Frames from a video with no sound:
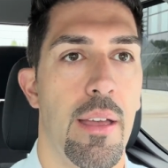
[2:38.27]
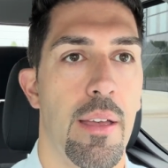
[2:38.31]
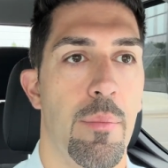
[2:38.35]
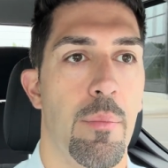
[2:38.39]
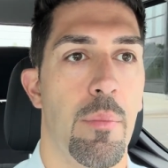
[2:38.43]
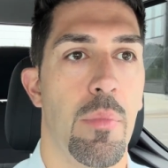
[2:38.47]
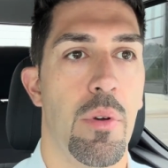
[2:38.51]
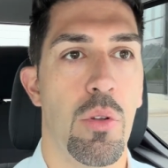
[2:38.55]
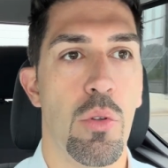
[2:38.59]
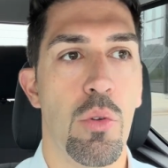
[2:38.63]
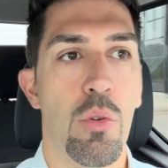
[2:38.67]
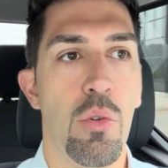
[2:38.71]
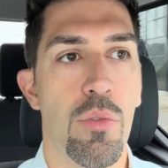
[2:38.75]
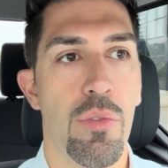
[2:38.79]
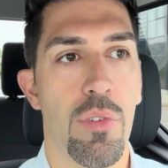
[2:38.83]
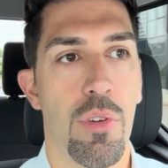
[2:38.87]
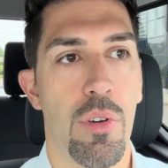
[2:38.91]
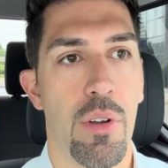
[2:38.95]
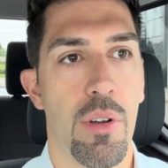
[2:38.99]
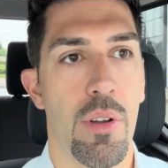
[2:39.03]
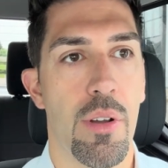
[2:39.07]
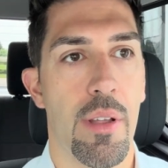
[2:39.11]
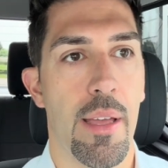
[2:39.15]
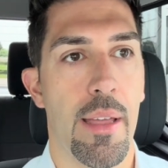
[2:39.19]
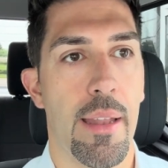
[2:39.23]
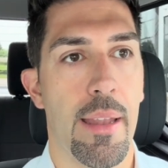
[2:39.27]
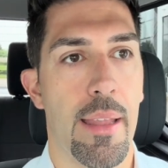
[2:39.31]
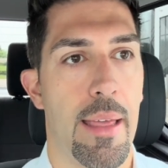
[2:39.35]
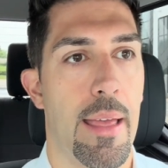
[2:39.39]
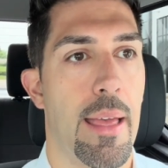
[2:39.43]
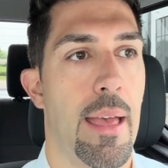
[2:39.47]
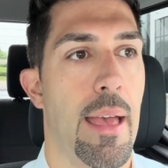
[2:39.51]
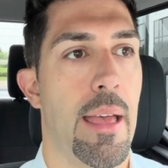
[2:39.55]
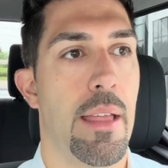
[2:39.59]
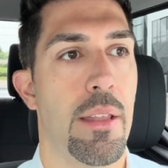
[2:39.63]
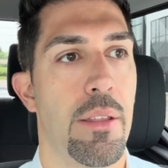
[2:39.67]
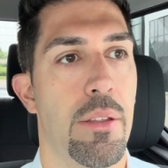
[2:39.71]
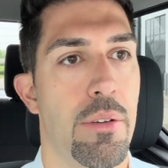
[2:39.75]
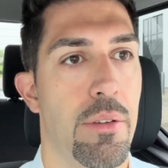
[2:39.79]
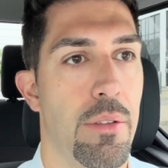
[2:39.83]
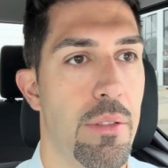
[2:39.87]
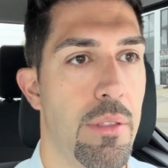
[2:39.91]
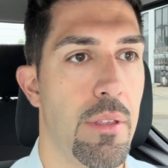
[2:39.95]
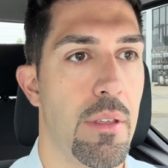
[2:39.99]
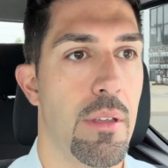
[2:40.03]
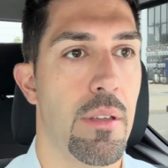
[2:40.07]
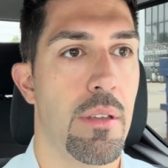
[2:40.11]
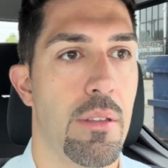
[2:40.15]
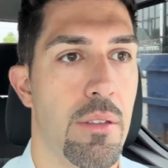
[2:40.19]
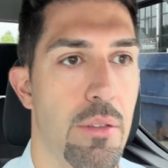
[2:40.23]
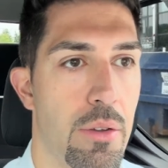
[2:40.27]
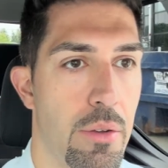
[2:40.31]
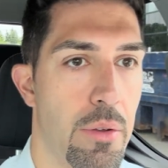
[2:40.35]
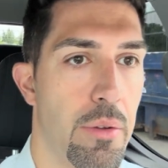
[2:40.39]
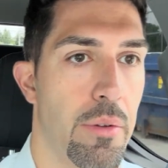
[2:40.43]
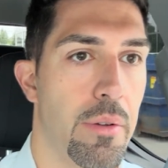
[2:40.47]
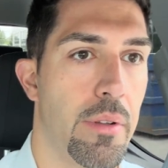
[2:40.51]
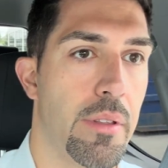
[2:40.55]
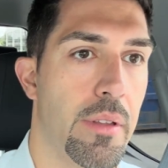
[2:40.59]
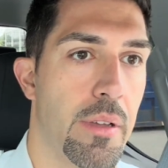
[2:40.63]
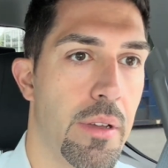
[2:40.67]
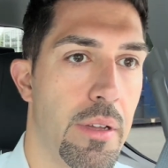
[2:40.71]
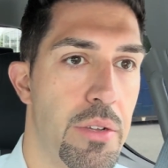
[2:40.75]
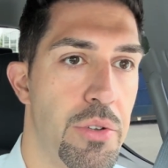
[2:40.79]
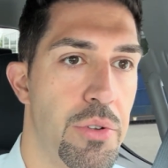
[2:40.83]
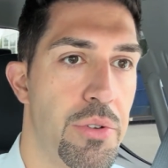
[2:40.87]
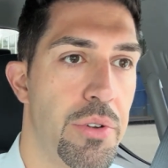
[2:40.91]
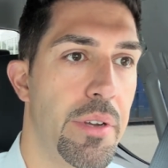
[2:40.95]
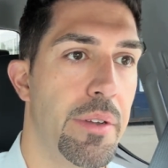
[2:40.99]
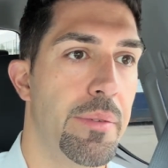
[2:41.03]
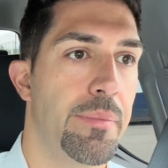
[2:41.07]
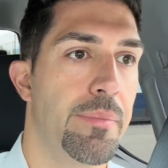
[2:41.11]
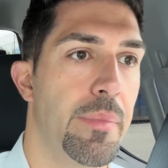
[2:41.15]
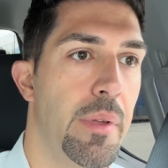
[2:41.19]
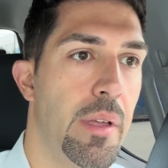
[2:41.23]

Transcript: maneuver, and handle the Toyota Tundra.